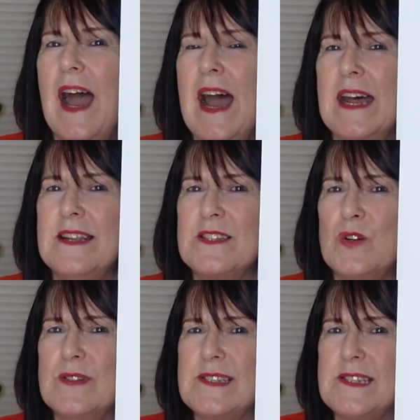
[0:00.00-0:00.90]
and it's
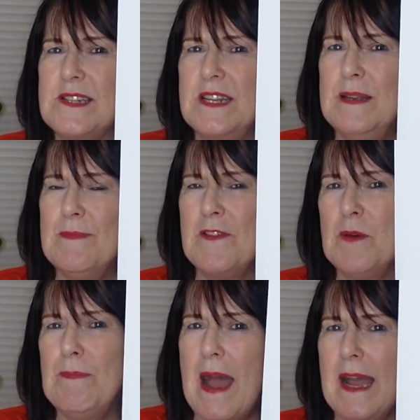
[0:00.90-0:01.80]
got a seam at
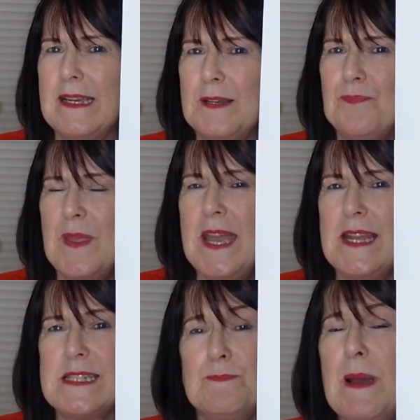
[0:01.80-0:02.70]
the back.
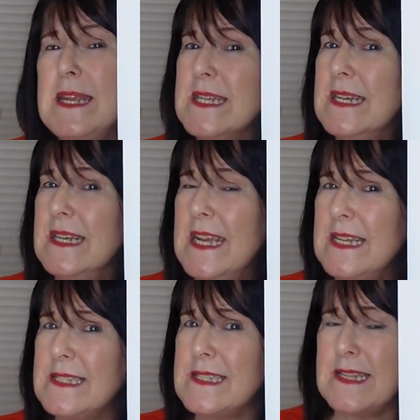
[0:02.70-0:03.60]
It's made in
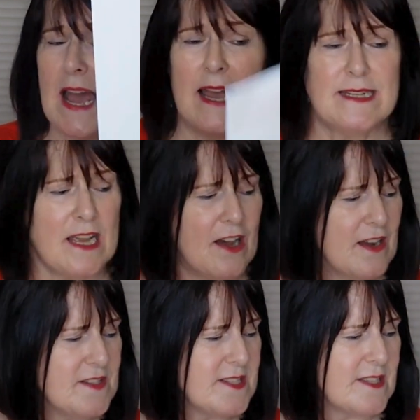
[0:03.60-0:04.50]
knits, and
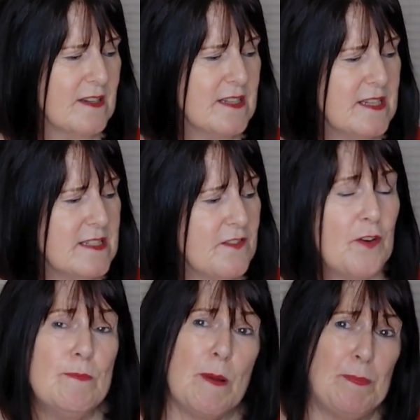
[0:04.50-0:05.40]
I decided,
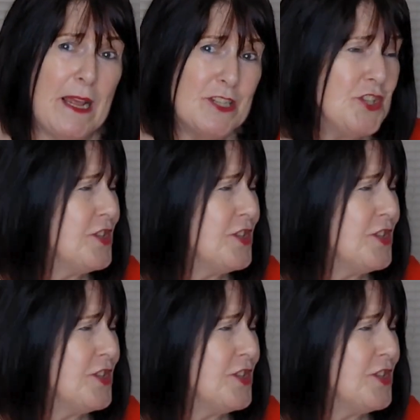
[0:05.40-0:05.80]
from my plans